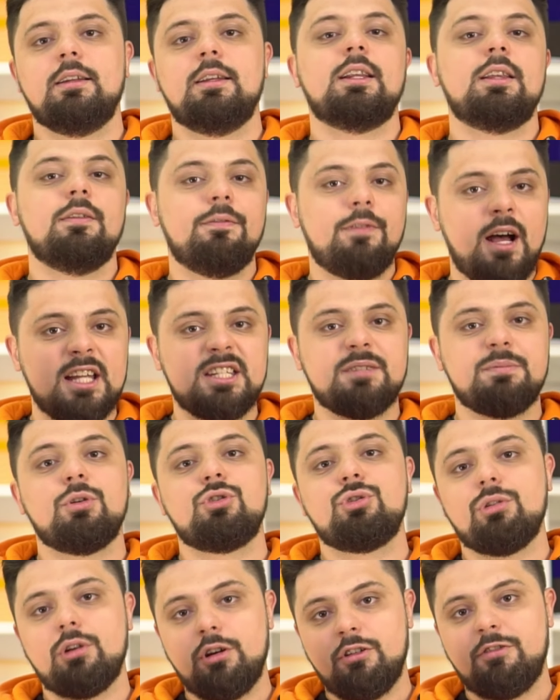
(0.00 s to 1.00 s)
that the vast
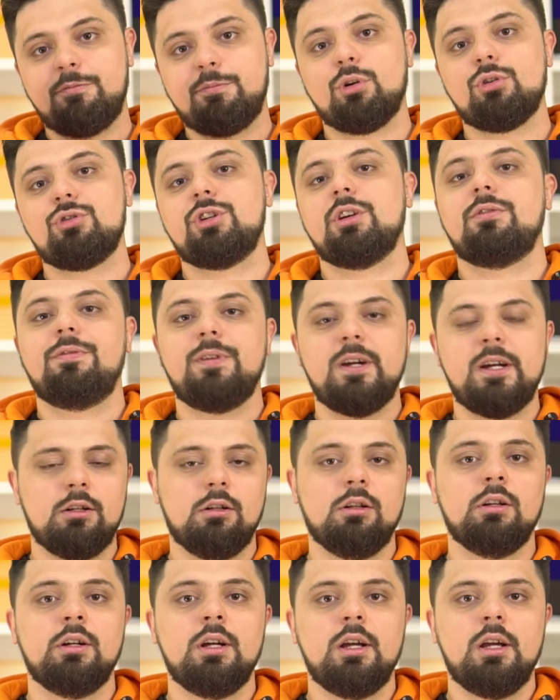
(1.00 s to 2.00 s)
majority of projects
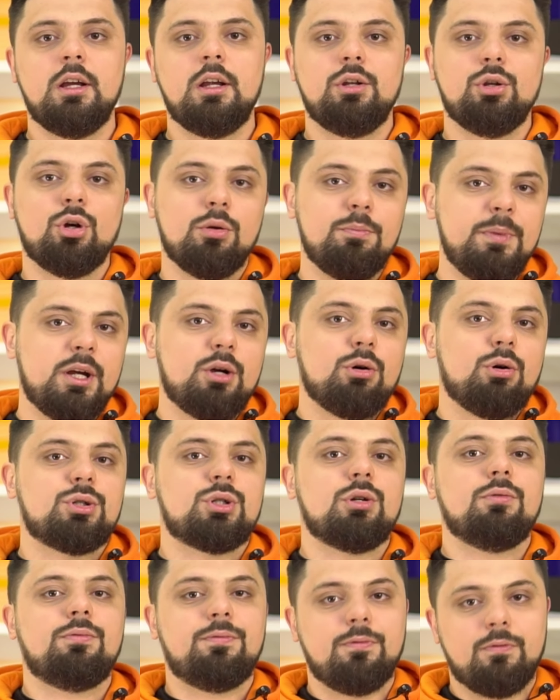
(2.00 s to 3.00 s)
fail not because
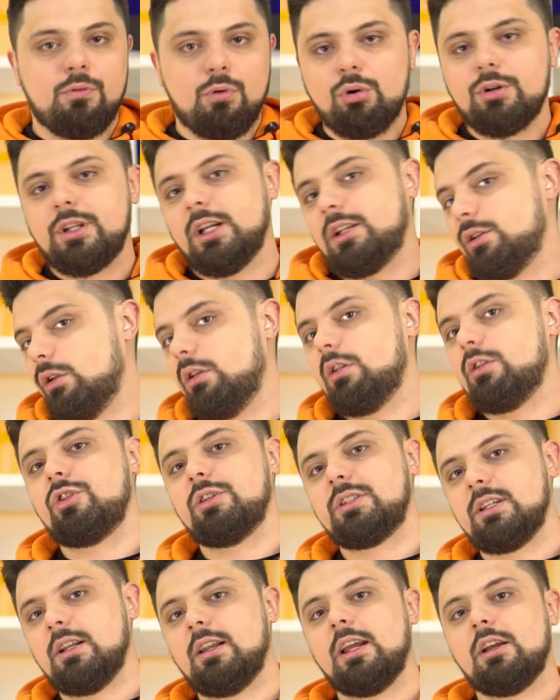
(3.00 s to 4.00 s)
of wrong technology
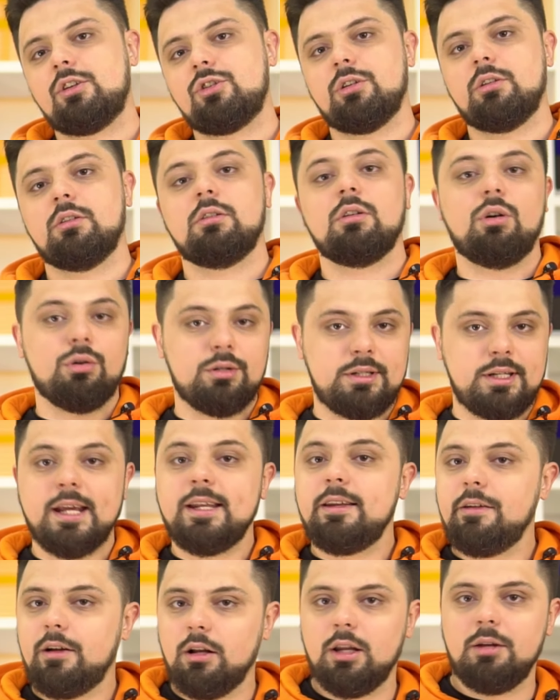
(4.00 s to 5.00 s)
selection or
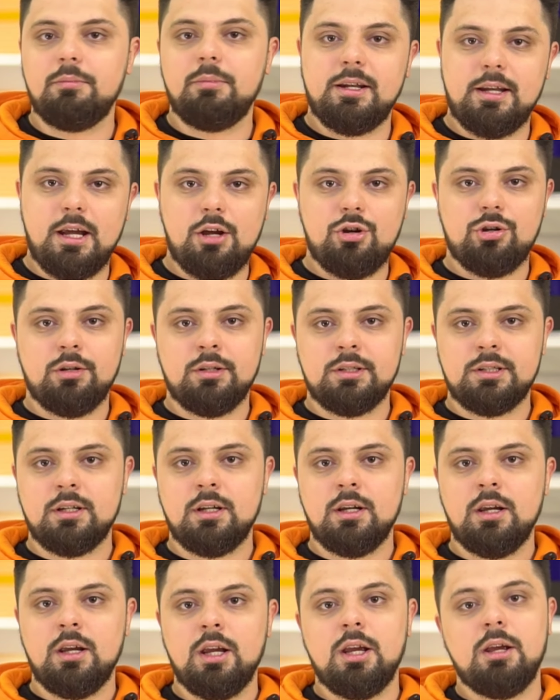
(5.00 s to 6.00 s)
technical limitations,
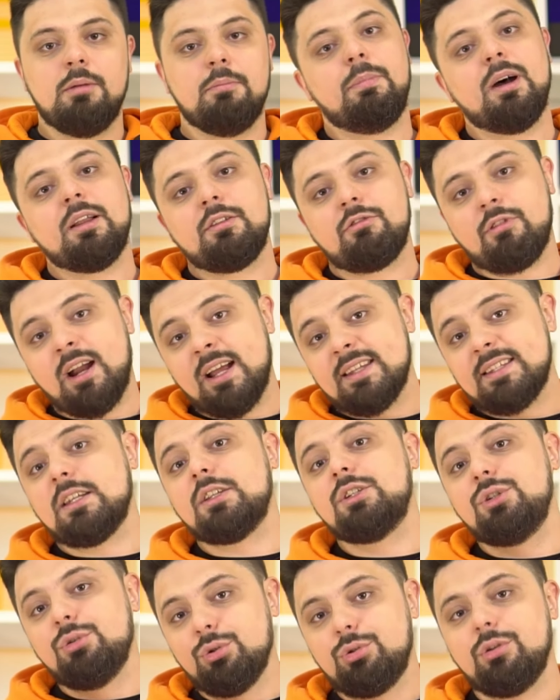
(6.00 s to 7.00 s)
but rather
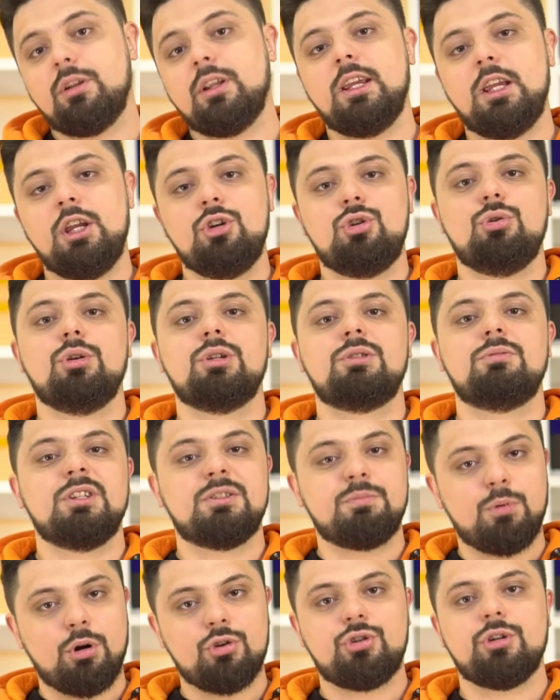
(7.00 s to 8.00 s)
due to the issues with
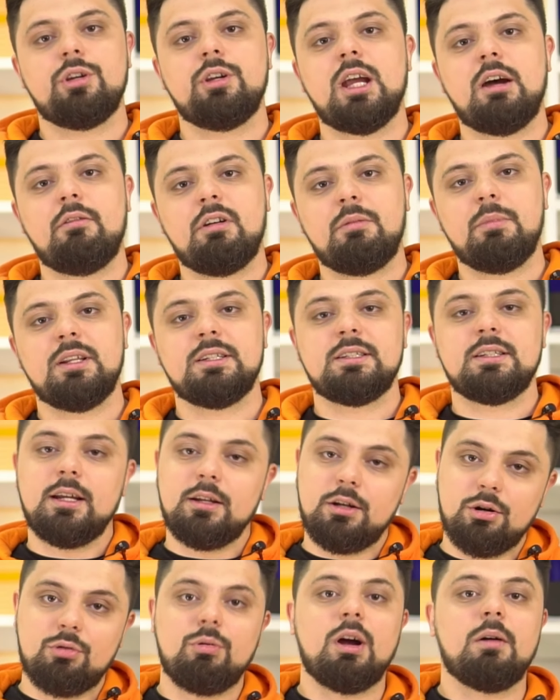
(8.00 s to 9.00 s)
project governance and
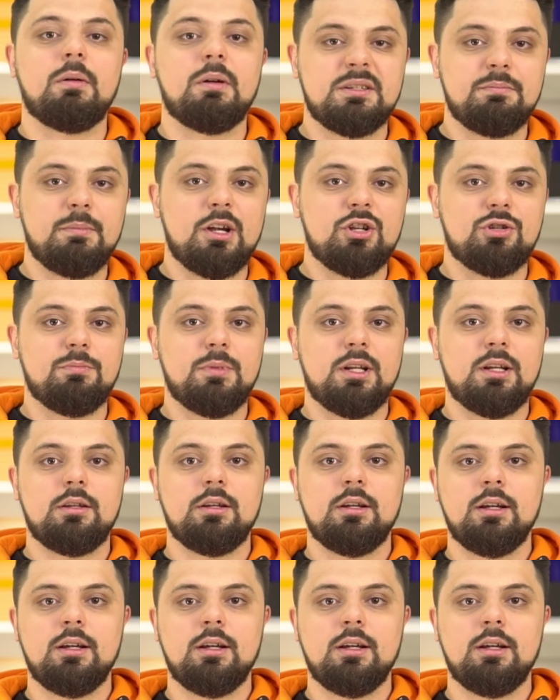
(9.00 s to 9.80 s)
requirements management.